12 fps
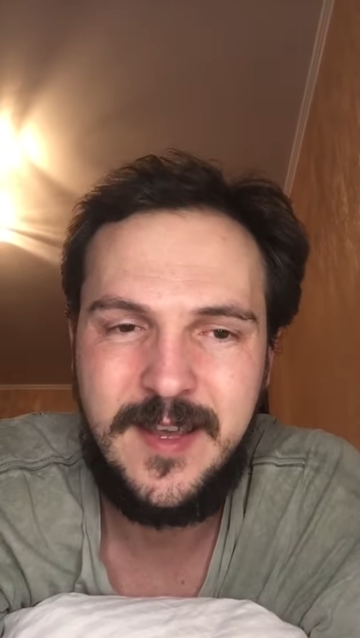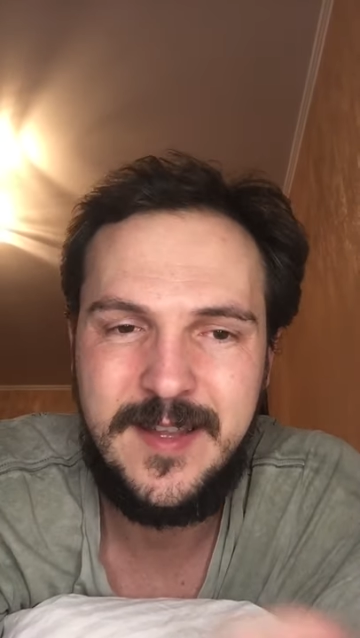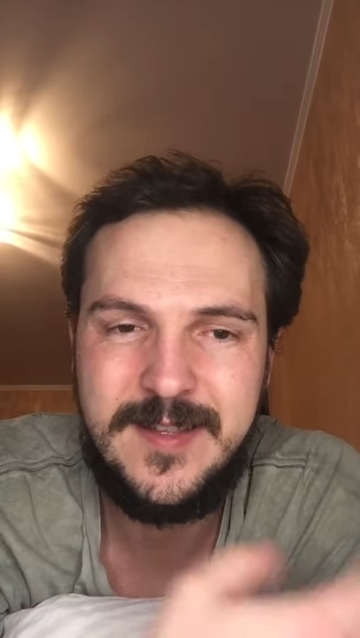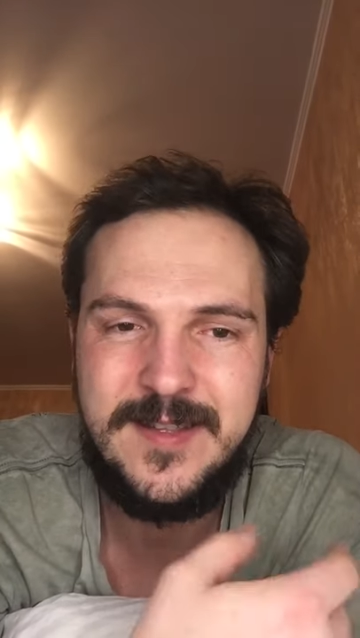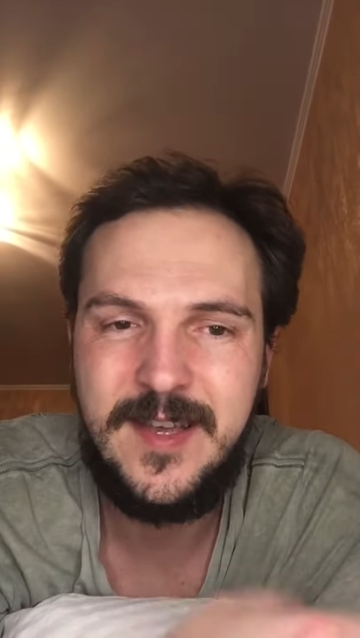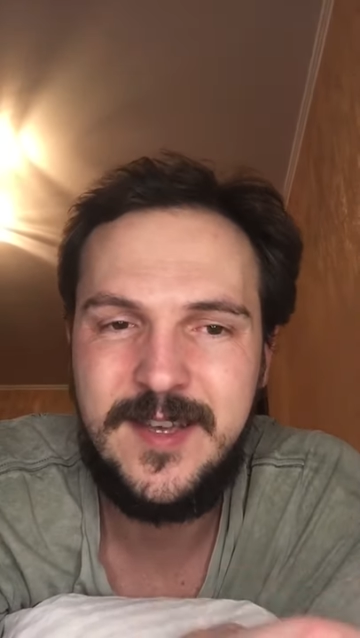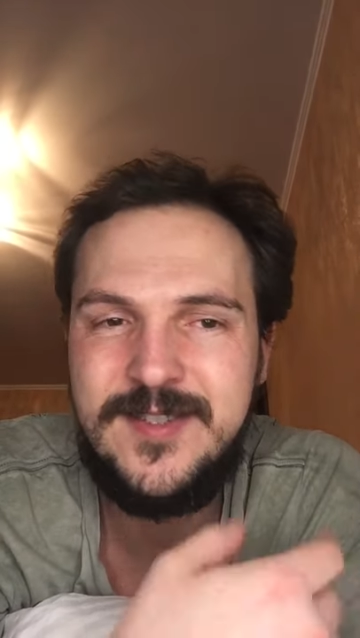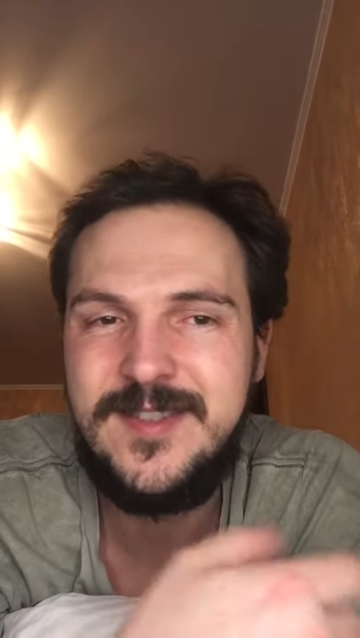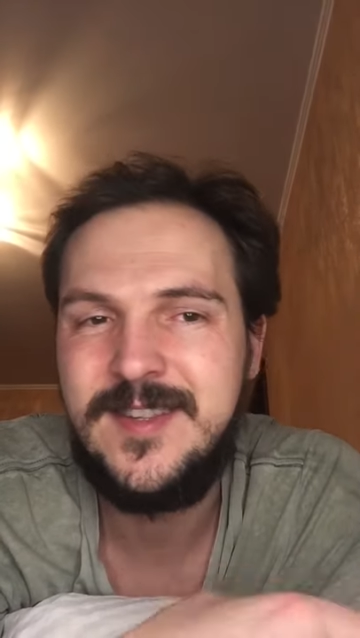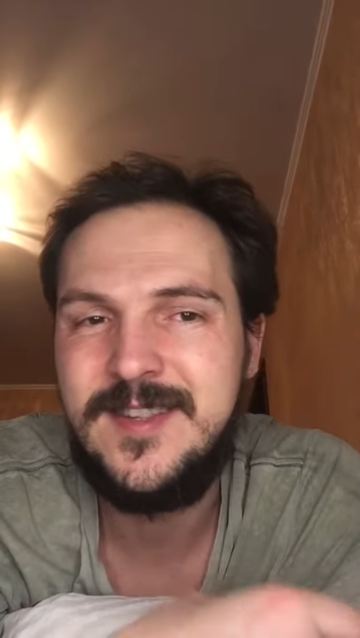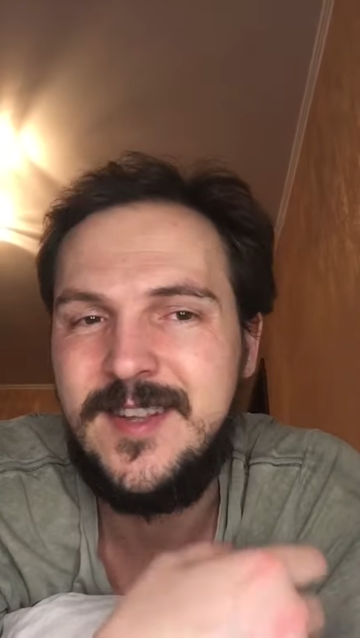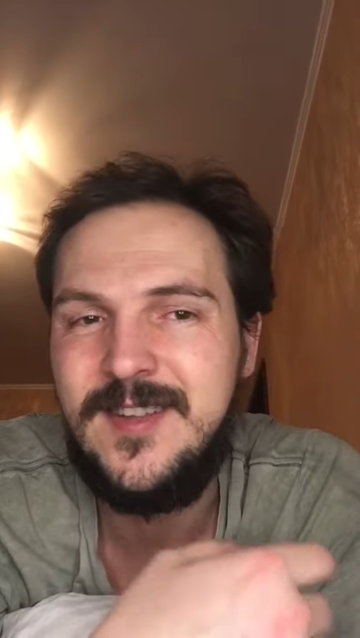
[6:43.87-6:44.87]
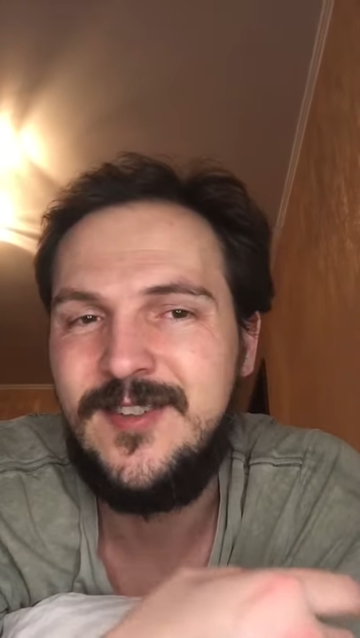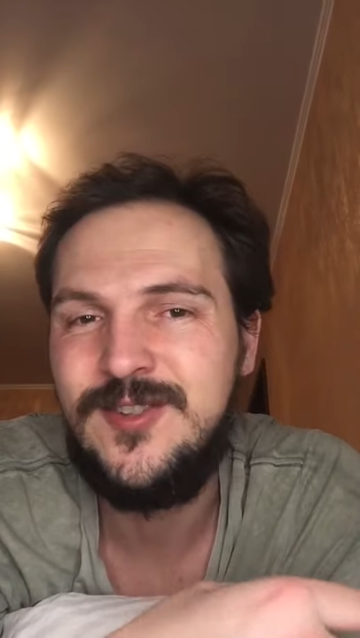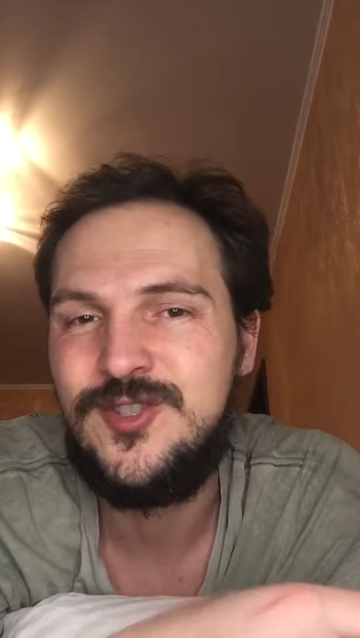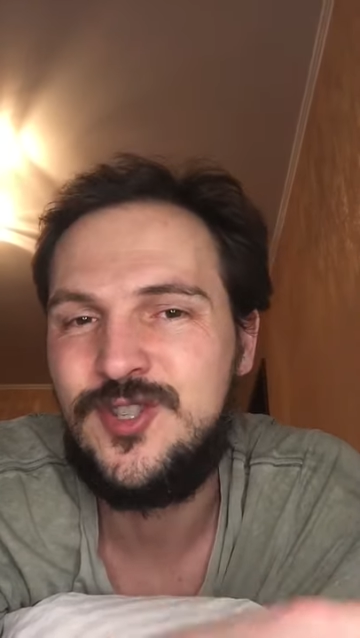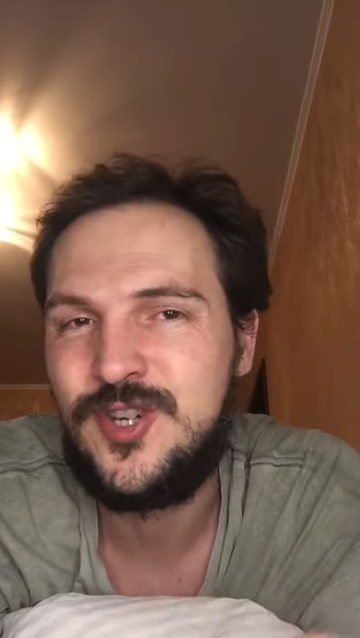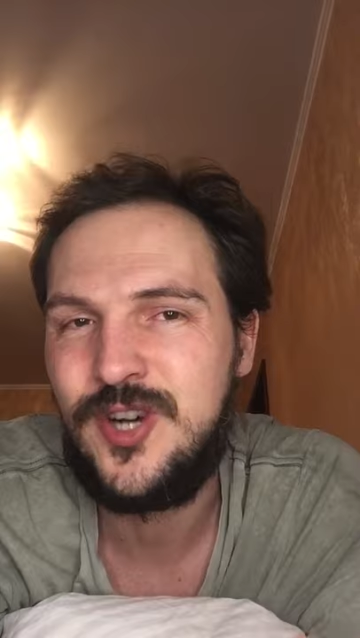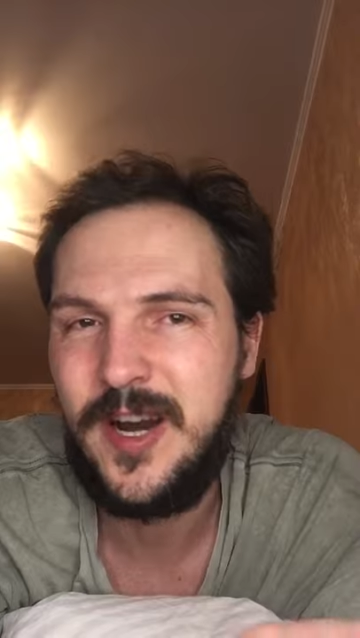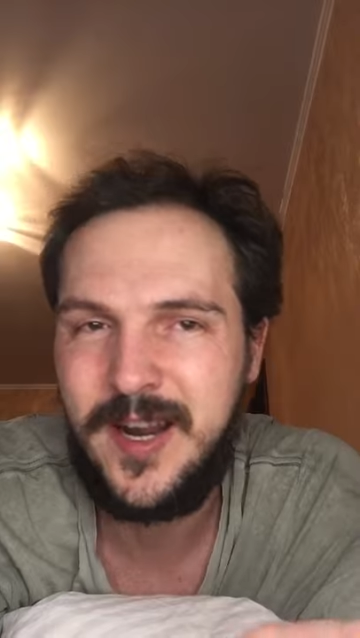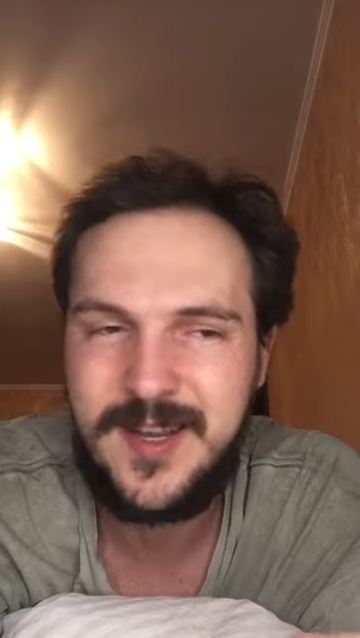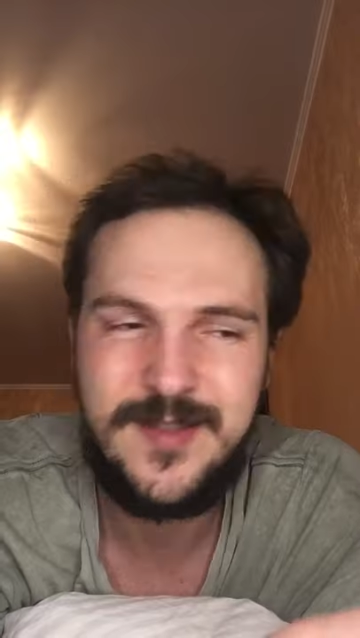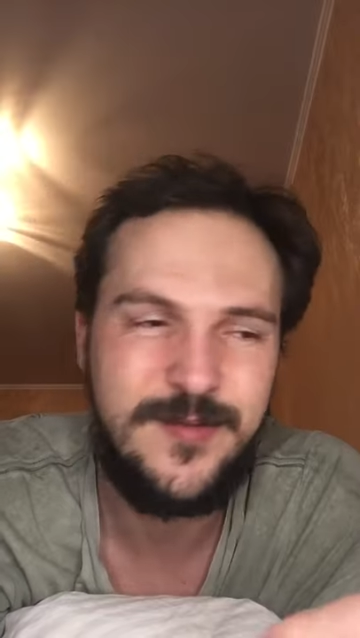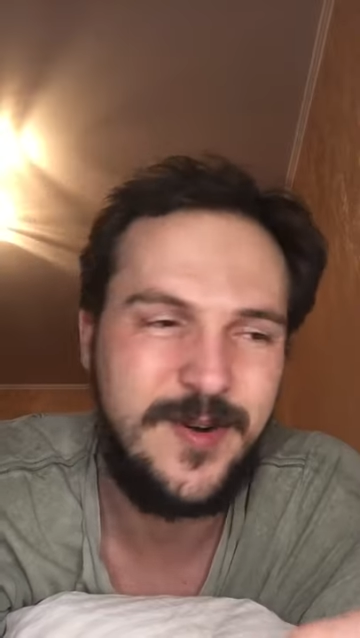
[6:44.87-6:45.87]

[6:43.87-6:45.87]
intestinal tract,